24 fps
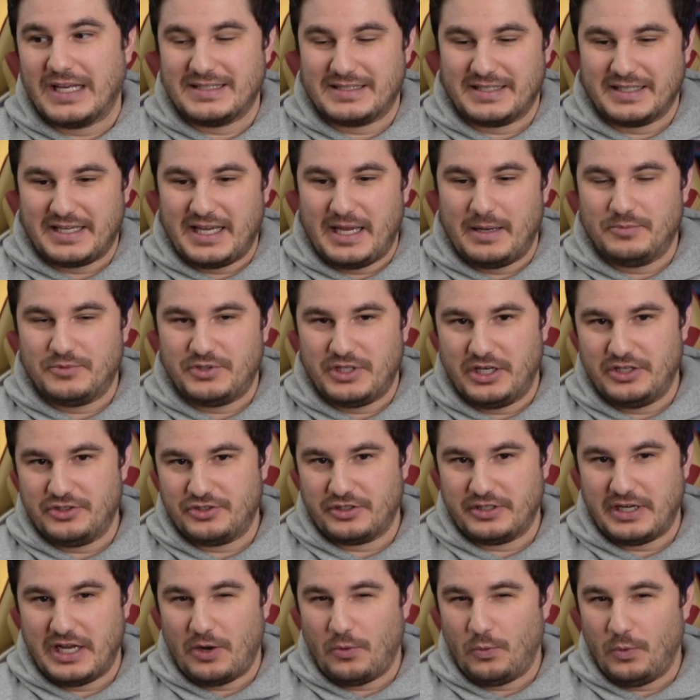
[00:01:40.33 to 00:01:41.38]
is a game
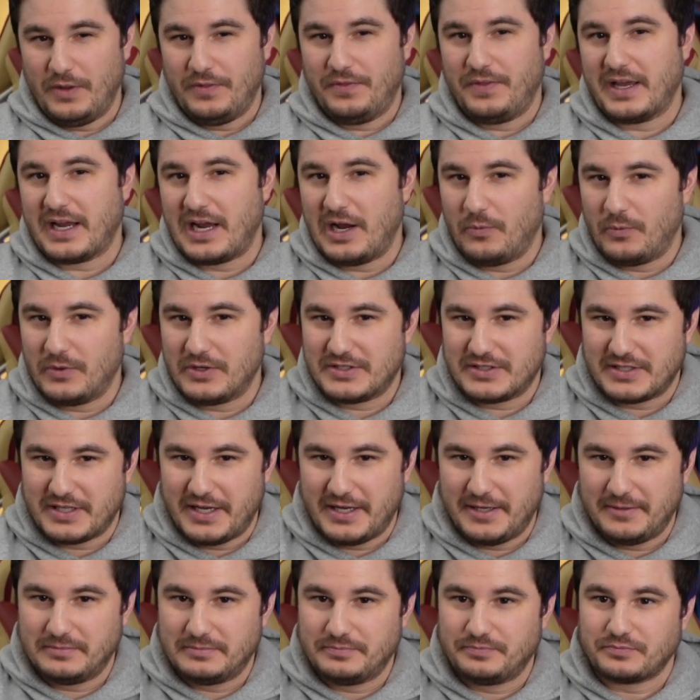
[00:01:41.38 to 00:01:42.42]
changer. Now, one thing I will
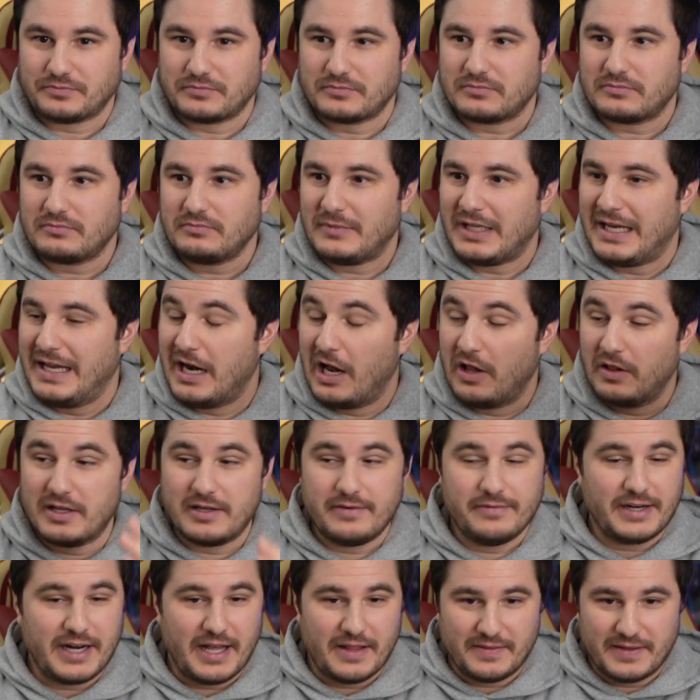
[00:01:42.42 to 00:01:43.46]
say, and I'll
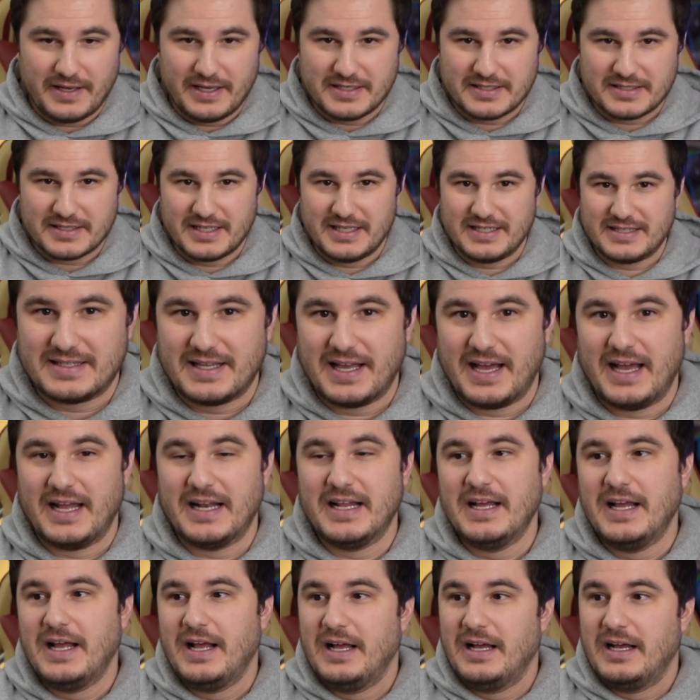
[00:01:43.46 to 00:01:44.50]
leave it at this, is
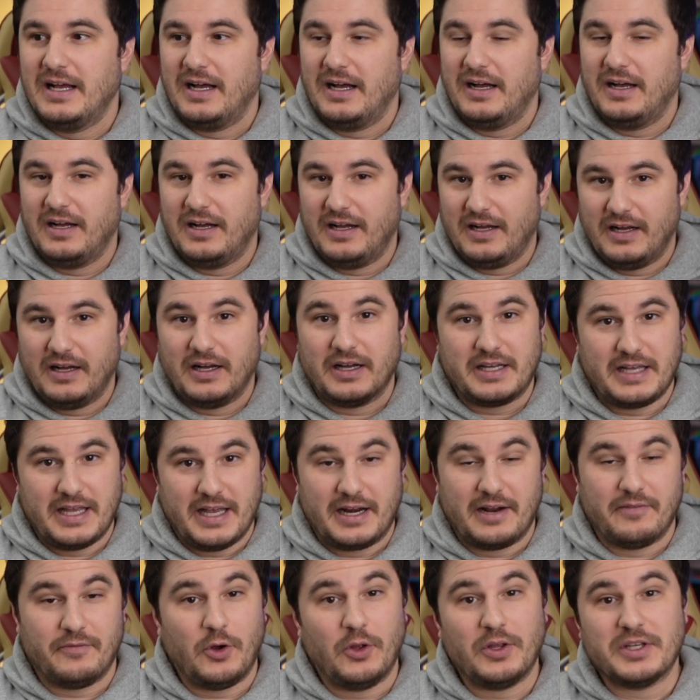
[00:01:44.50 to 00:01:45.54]
that,
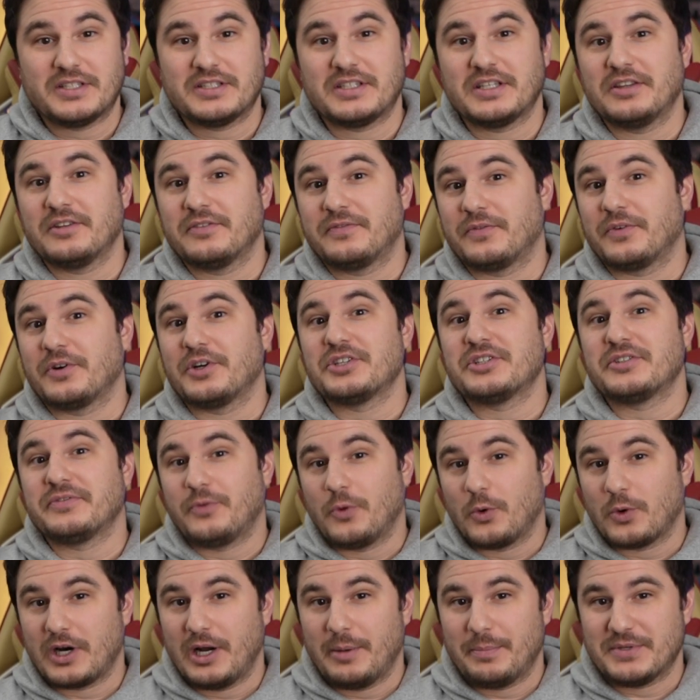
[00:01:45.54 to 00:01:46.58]
again, I've only seen the first
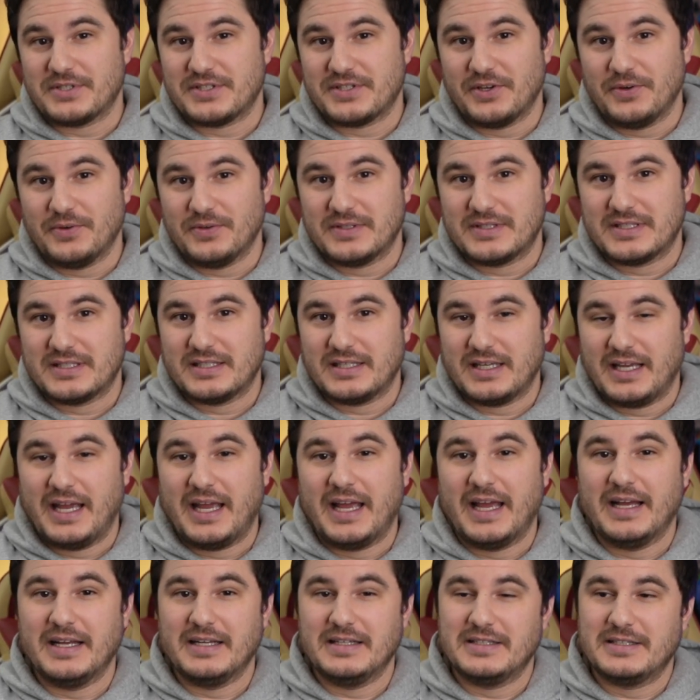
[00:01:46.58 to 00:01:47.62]
four episodes,
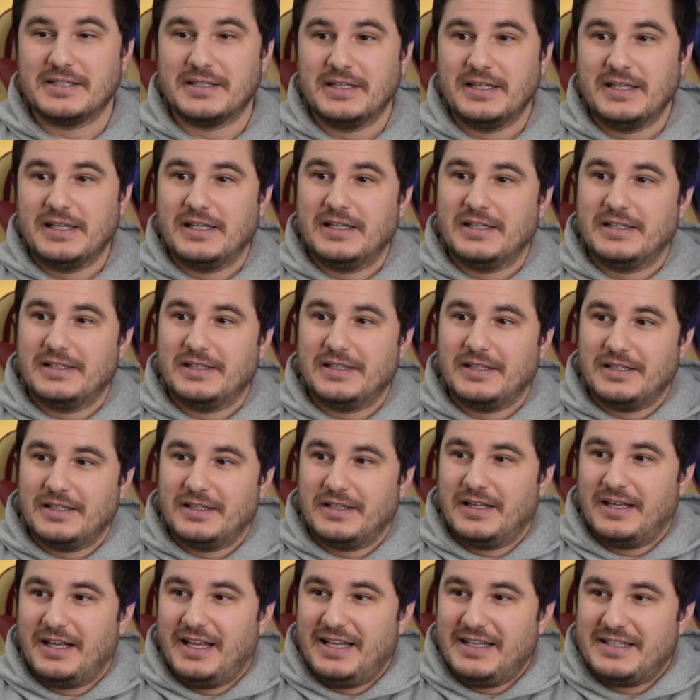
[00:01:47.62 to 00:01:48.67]
and
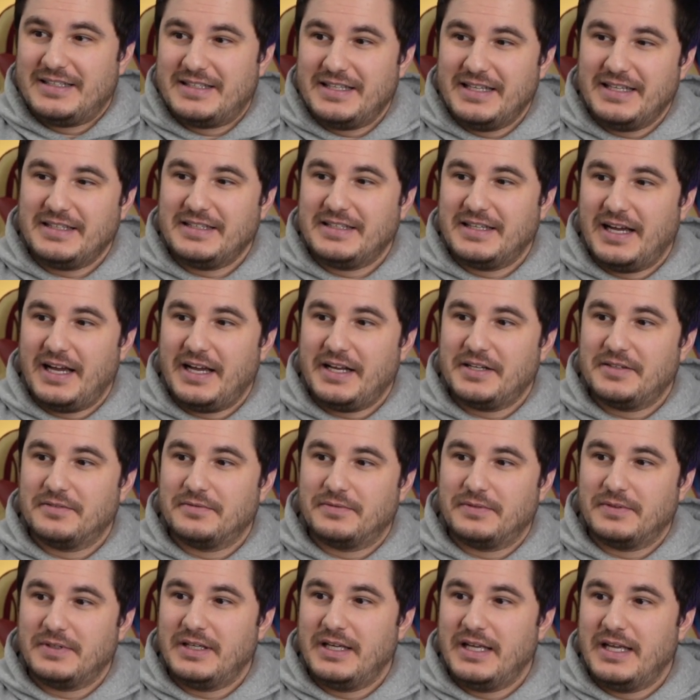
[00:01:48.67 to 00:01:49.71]
it did kind
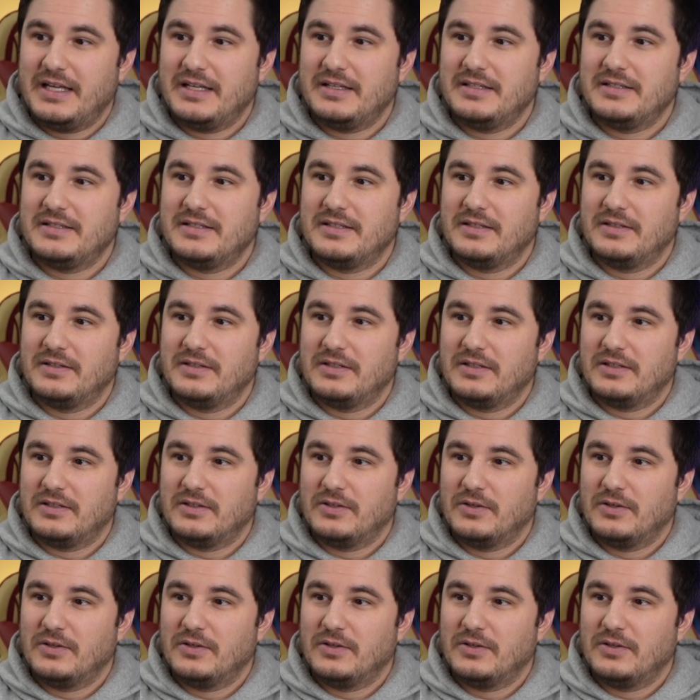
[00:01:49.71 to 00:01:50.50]
of end